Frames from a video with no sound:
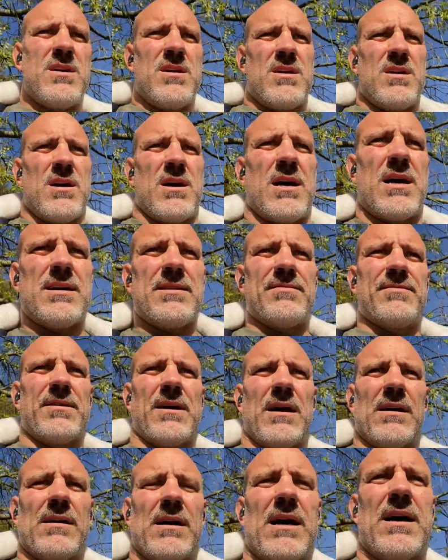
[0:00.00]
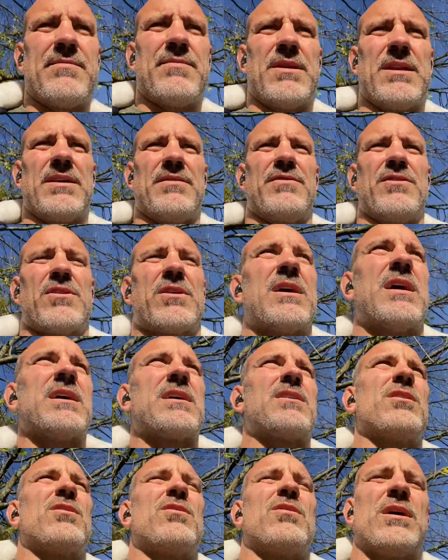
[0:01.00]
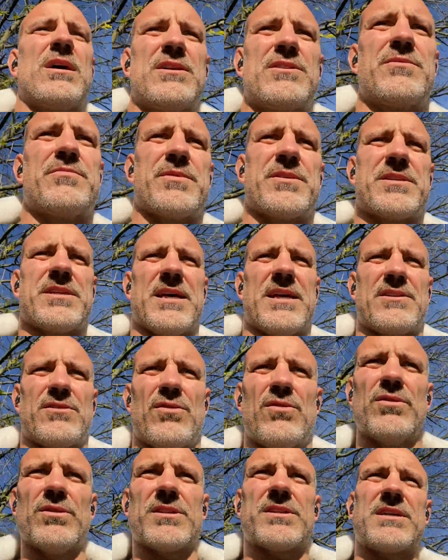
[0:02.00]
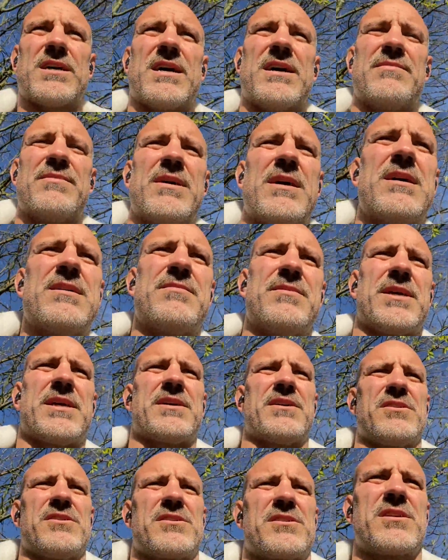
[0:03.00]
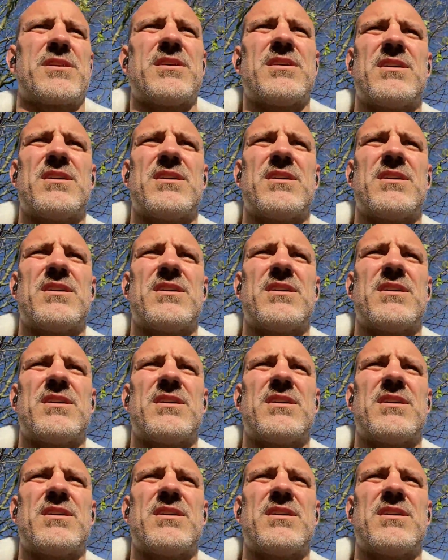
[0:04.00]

I believe you can't go 100% all the time, because